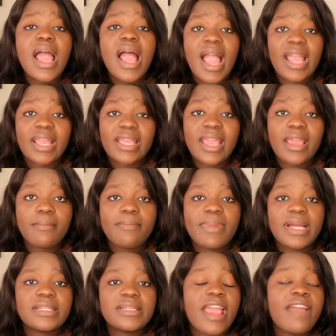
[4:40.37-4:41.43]
I can,
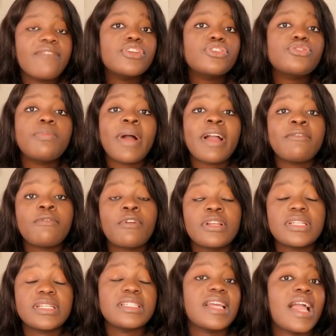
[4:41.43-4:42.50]
but having to buy
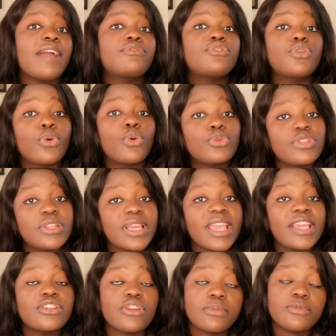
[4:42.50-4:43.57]
fondant, I have to go to the
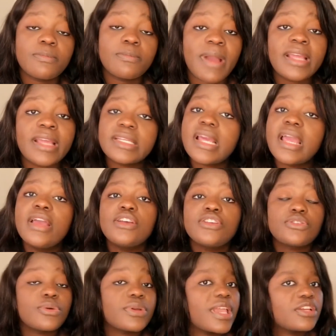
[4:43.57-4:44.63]
cake shop to buy it.
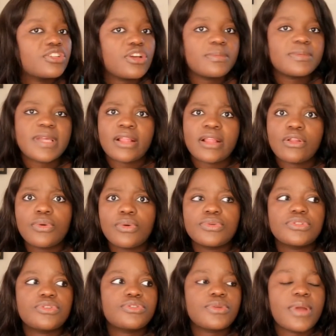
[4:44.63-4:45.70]
So cake shops are
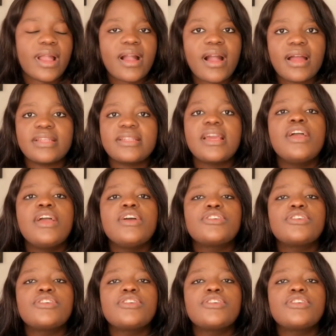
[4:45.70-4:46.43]
closed, so I can't.